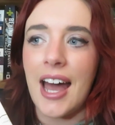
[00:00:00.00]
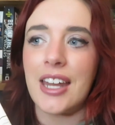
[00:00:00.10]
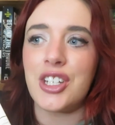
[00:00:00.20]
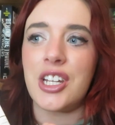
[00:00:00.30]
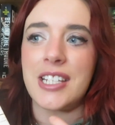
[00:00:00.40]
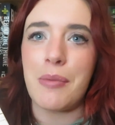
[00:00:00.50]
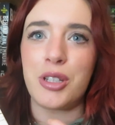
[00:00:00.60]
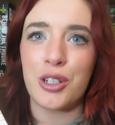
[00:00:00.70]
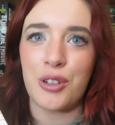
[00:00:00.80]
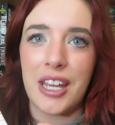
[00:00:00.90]
and she's able
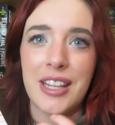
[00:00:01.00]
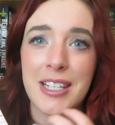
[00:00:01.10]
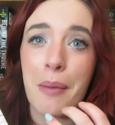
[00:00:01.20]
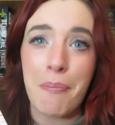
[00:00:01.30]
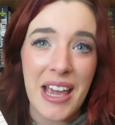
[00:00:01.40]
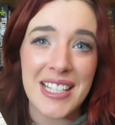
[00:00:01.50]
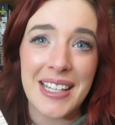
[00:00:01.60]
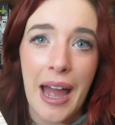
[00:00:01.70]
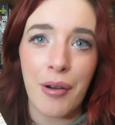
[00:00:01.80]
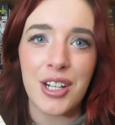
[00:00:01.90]
to create these
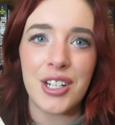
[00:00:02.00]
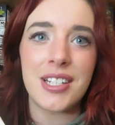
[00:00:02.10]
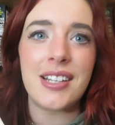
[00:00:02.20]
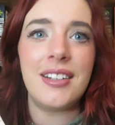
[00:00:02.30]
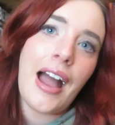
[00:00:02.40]
amazing characters.